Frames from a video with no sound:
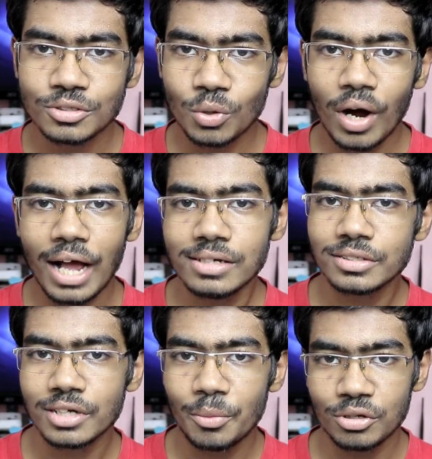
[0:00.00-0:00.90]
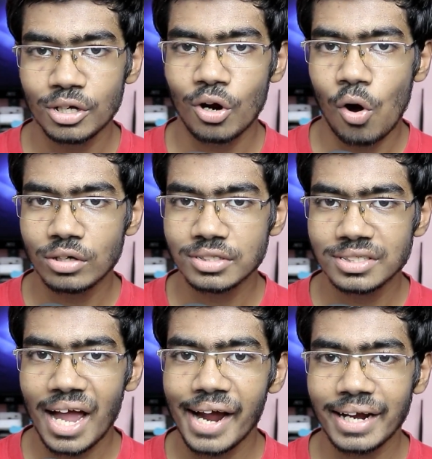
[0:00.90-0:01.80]
So guys, coming to the con
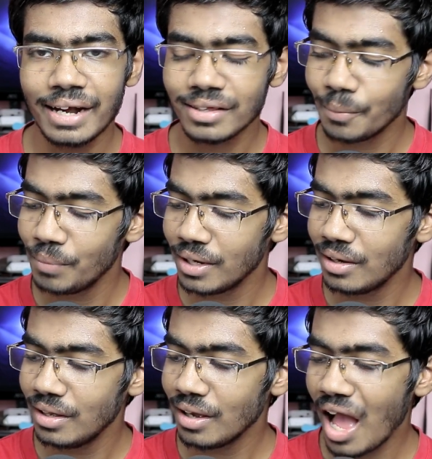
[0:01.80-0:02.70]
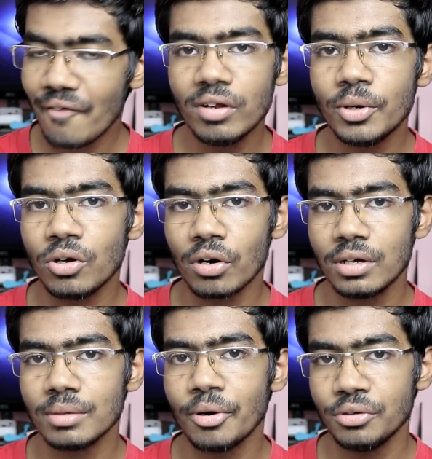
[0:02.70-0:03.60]
side, and in the beginning I will be
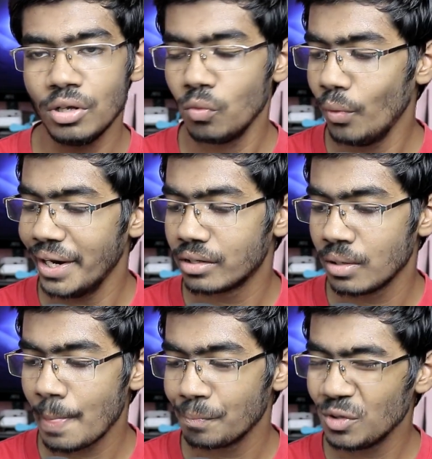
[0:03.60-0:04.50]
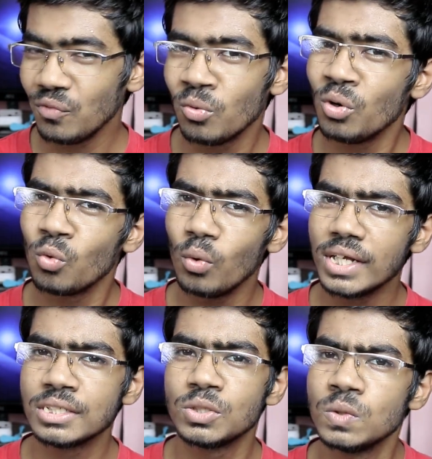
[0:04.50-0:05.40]
talking about the weight. The phone
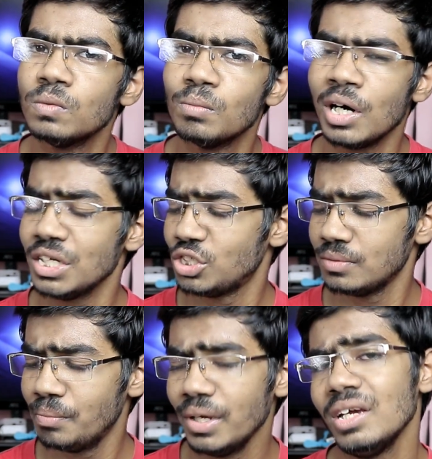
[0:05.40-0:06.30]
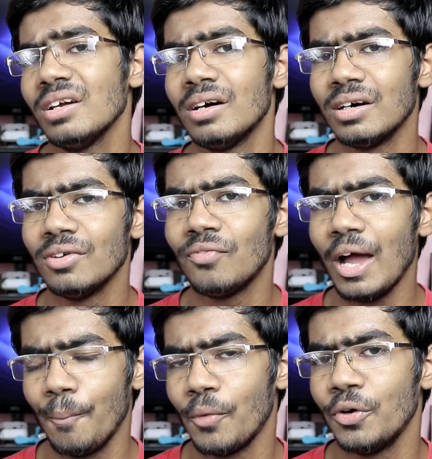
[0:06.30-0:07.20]
weighs too much being a
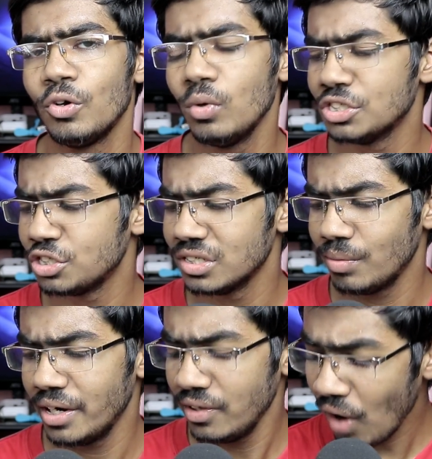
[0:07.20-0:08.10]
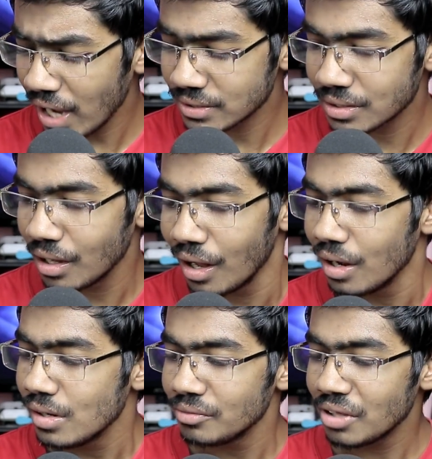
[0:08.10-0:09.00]
5.2-inch display device.
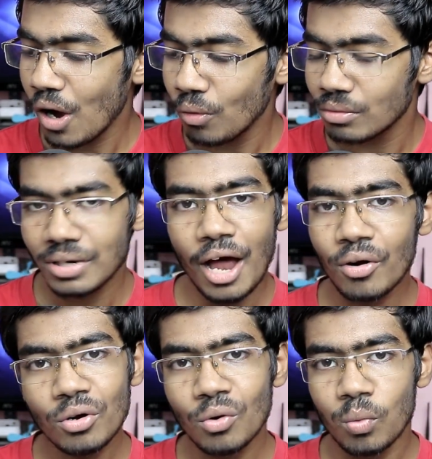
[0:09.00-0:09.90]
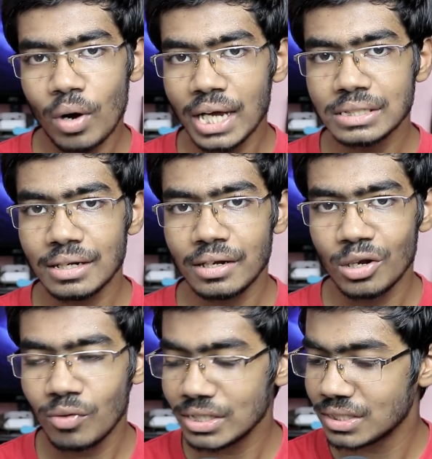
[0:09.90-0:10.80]
Now I don't know why
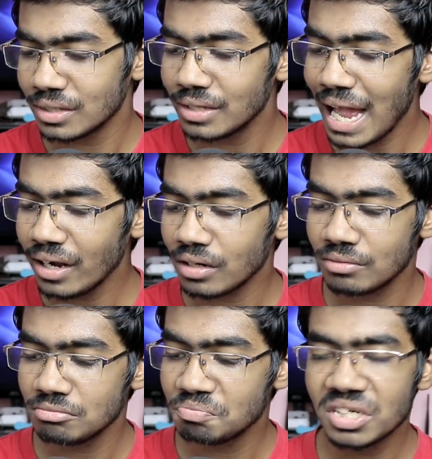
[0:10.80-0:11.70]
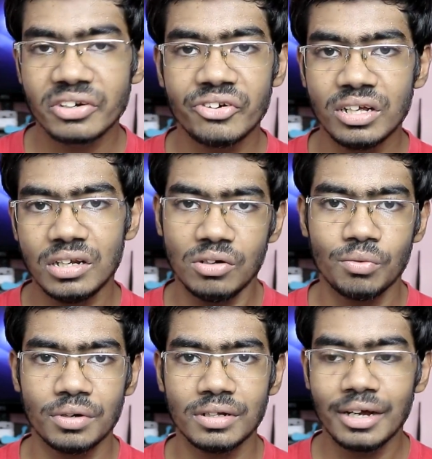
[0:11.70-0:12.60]
Lenovo has done that, but
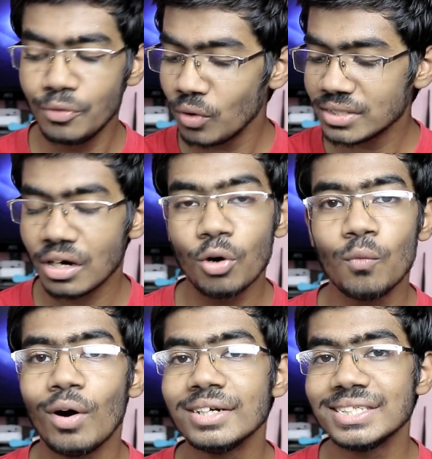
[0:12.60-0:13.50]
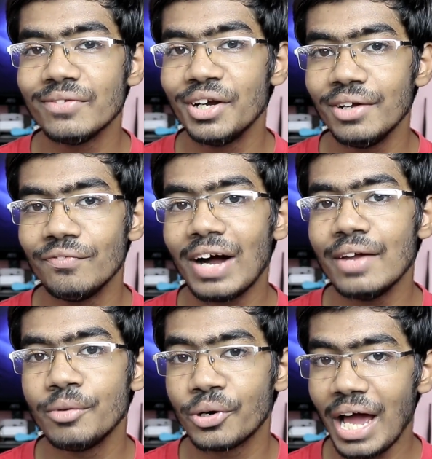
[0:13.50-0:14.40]
really it weighs around
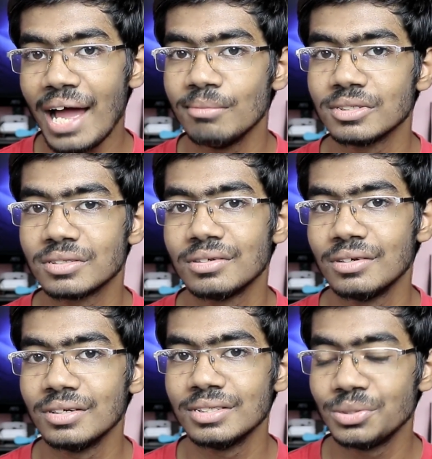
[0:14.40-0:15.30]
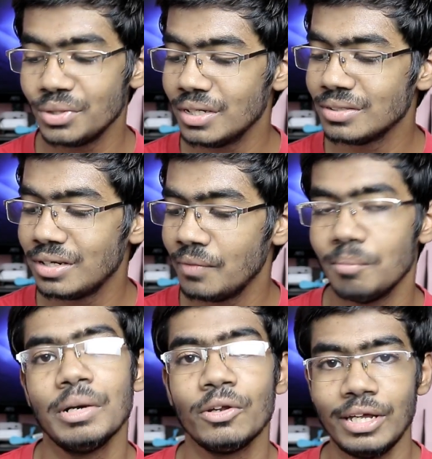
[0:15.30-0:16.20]
175 grams. Seriously.
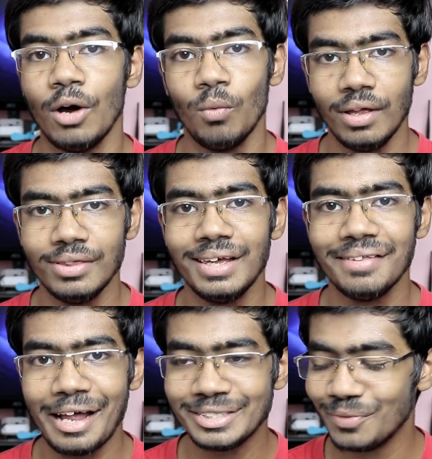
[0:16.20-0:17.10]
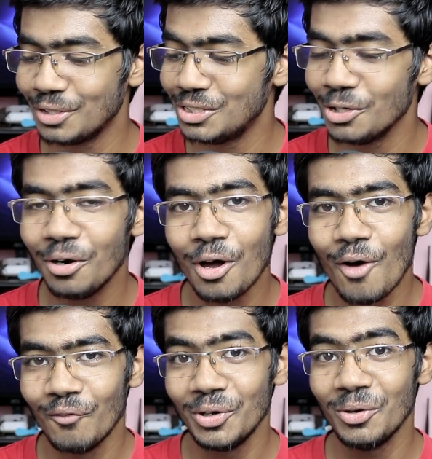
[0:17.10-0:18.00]
But yeah, one thing that's for sure,
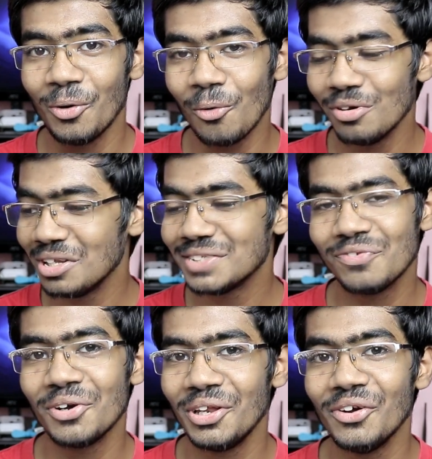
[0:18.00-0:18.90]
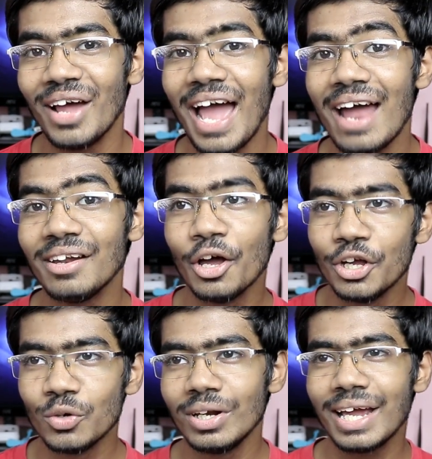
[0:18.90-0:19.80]
when you hold this phone in your hand,
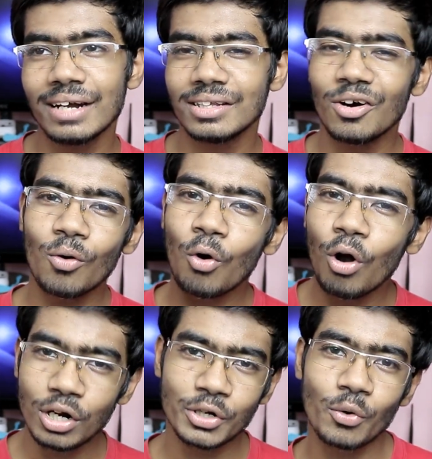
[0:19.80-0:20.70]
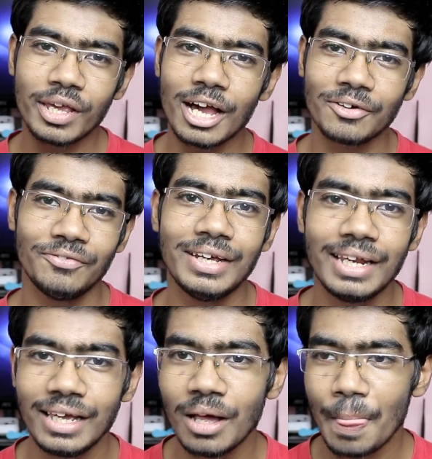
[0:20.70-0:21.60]
you will get the old Nokia
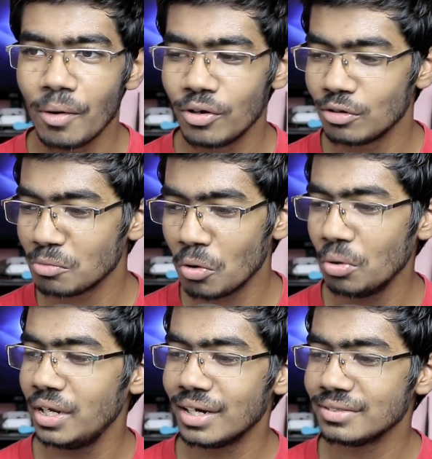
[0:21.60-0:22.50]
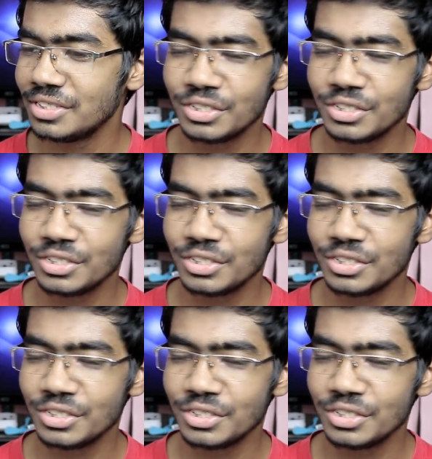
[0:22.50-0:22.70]
feeling holding a